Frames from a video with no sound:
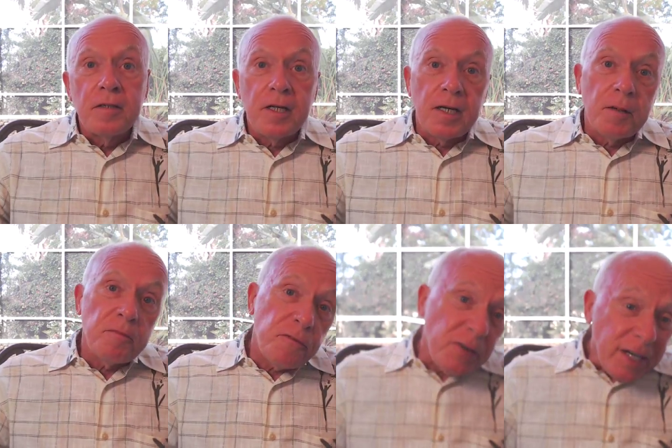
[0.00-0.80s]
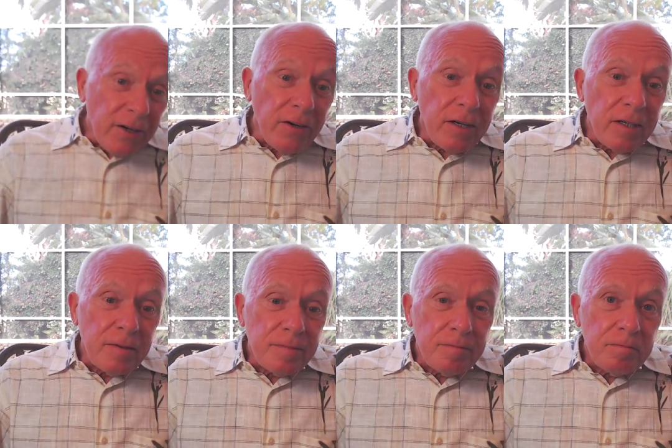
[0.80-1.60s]
Uh, fear,
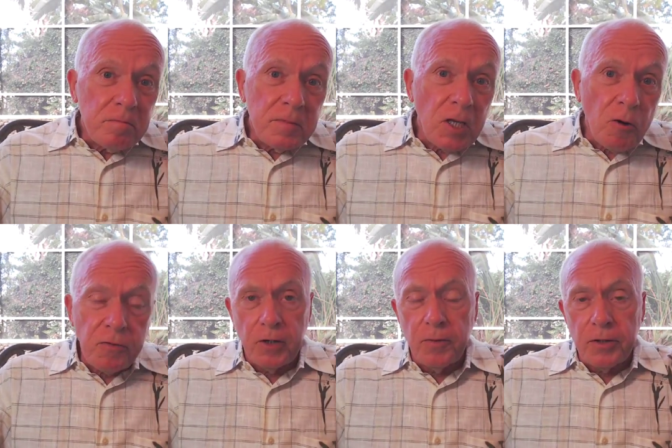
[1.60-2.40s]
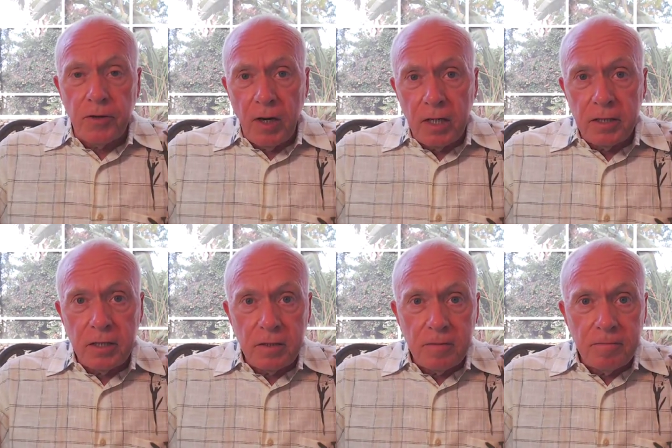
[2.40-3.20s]
no fear with
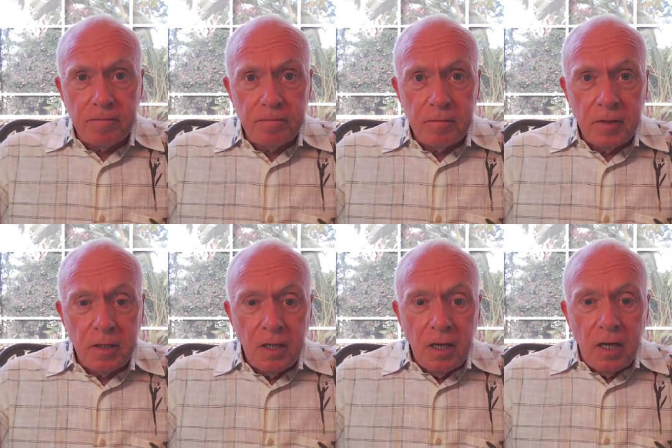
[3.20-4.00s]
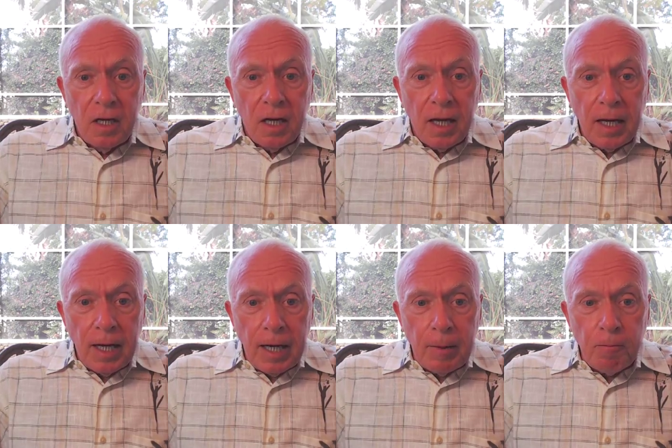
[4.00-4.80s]
Christ.
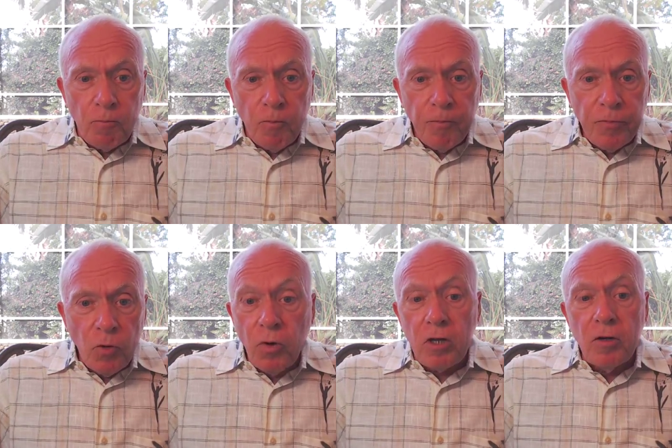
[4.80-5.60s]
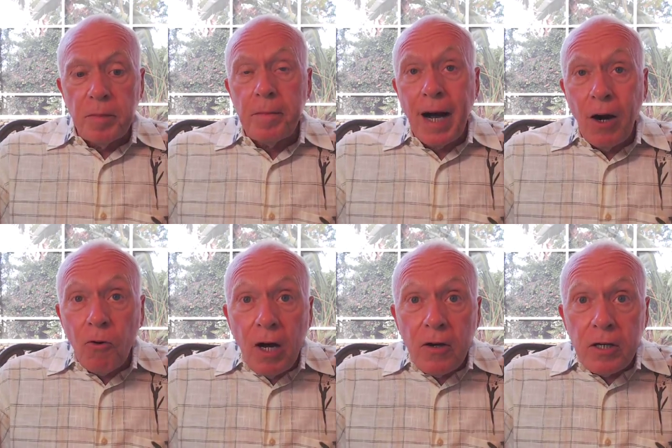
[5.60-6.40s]
Um, will there be power
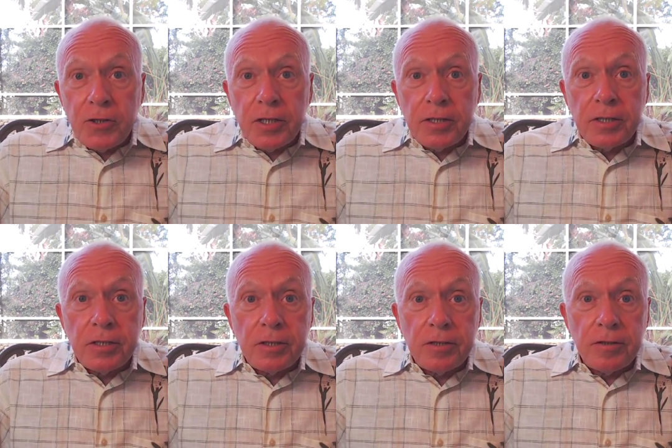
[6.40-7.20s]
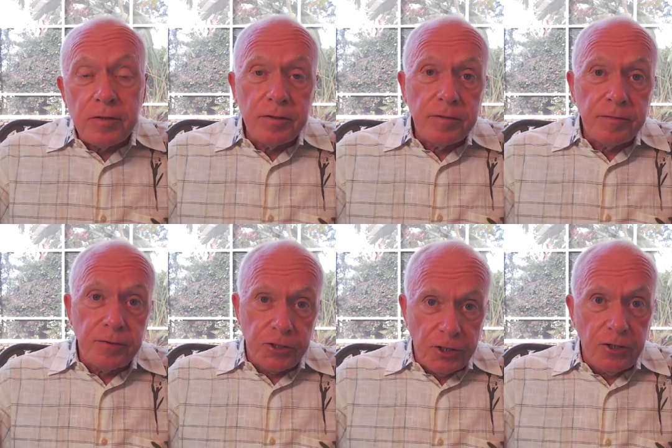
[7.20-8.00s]
outages? For
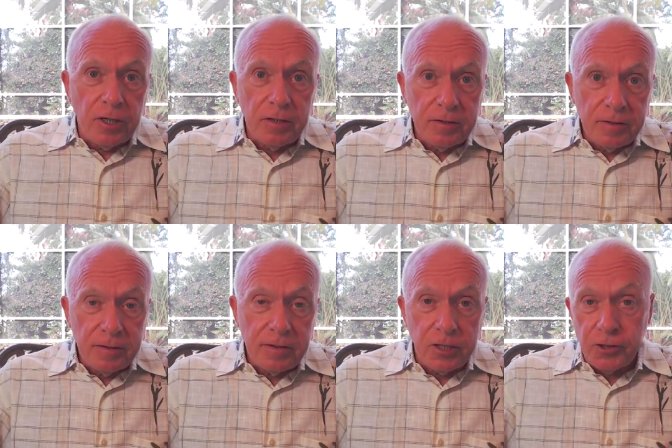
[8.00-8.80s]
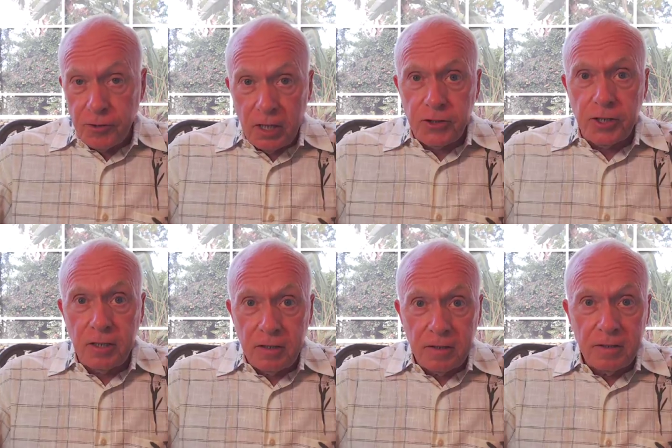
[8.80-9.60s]
sure.
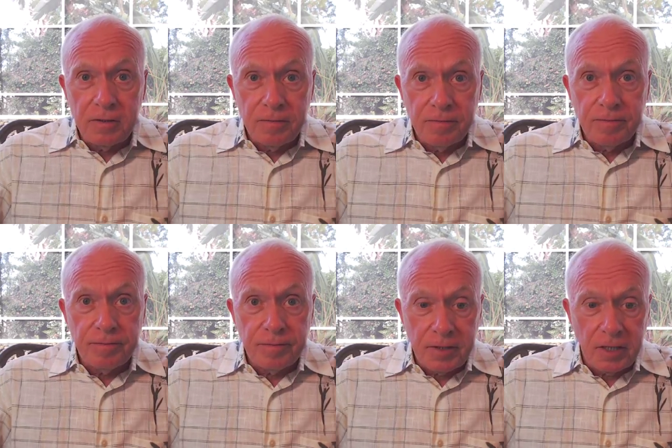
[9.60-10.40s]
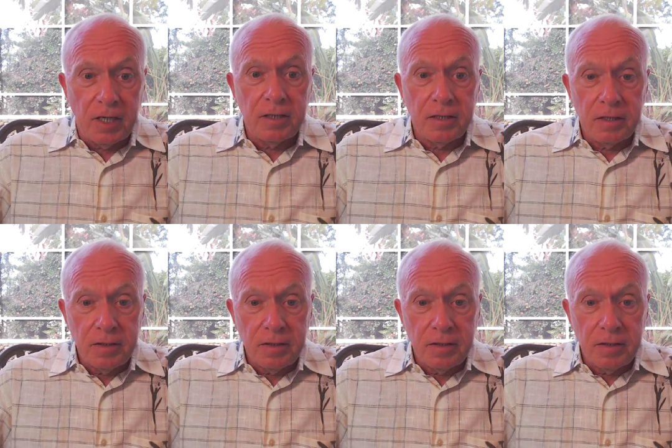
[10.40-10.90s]
Destruction, yes.